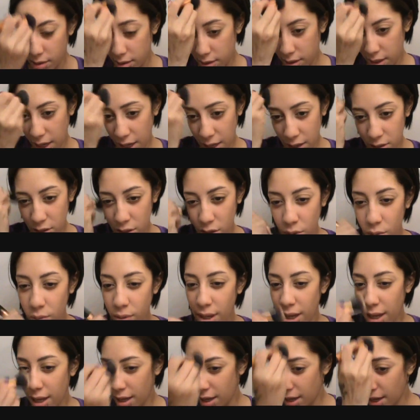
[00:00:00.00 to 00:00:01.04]
tint to
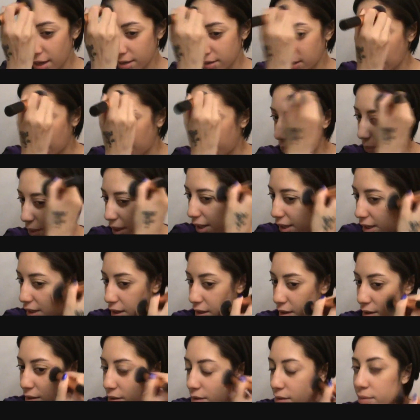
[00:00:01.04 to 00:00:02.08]
it, it has like a
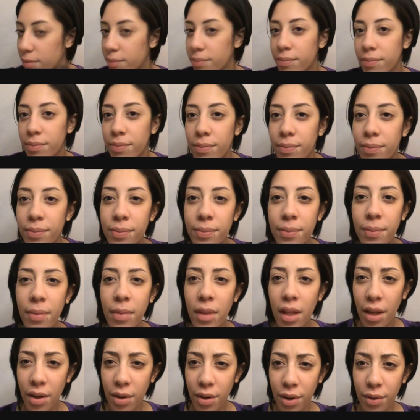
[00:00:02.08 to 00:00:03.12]
pink,
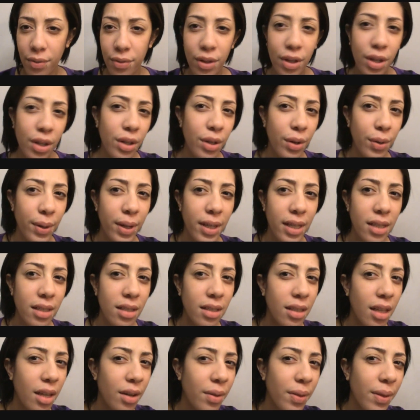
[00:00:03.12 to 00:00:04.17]
I don't know if you can
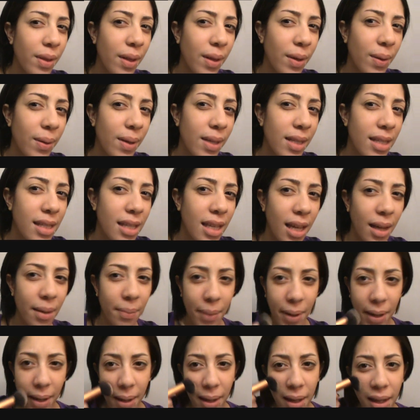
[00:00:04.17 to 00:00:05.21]
notice, I don't think you could see
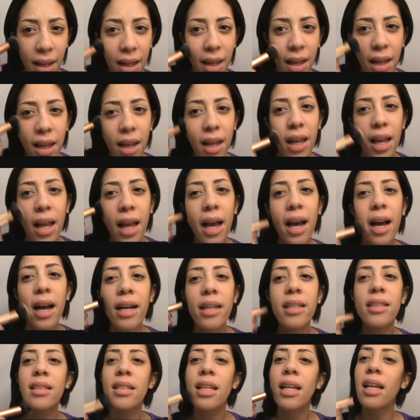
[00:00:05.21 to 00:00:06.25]
it, but it
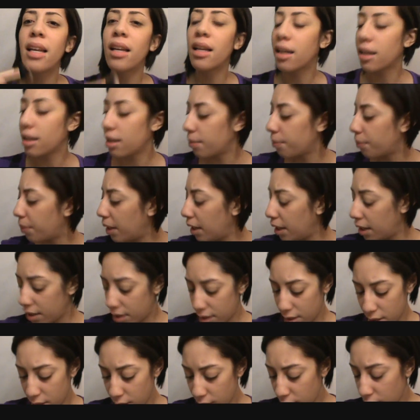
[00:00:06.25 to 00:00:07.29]
has like a
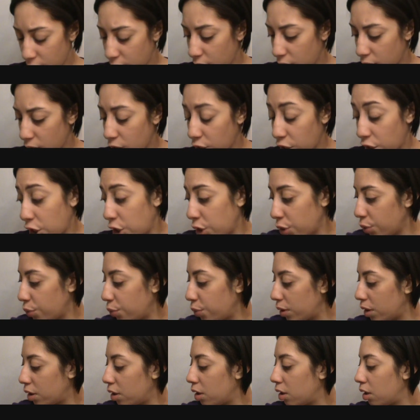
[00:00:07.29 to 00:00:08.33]
pink
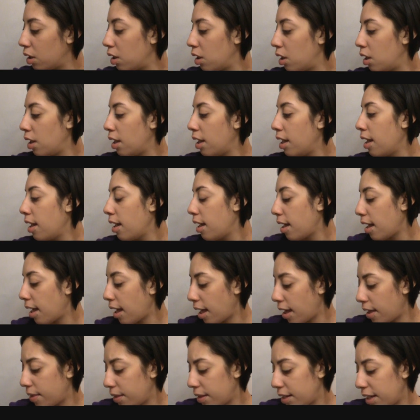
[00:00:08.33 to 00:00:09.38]
hue,
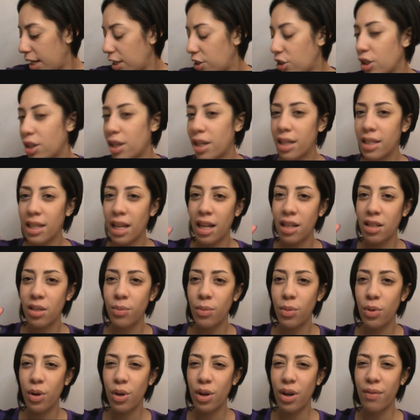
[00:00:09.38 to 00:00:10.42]
and the Nature Luxe has
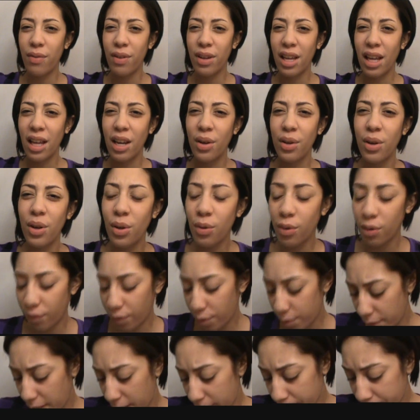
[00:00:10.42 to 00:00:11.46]
more of a yellow hue
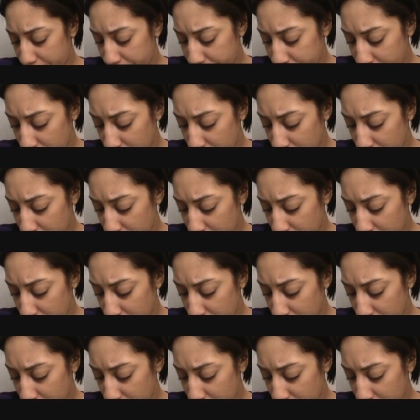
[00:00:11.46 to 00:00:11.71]
for me.